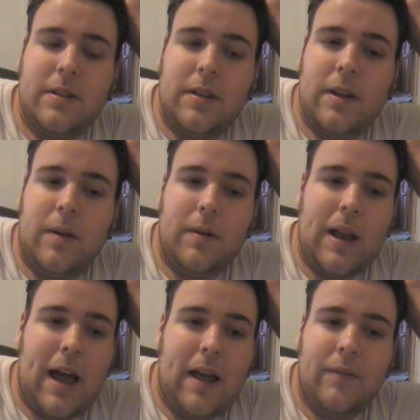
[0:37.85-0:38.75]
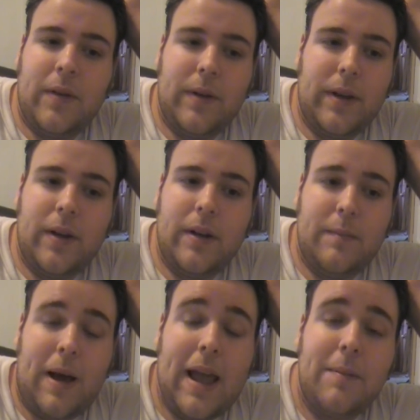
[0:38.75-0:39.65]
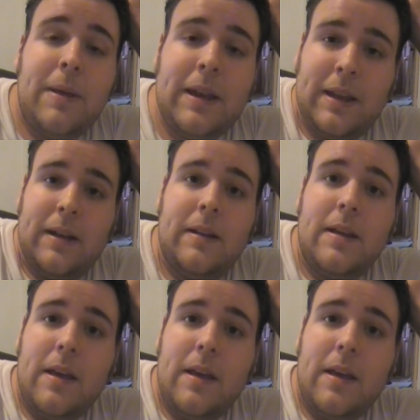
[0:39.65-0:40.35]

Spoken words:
you know, not very good in my opinion.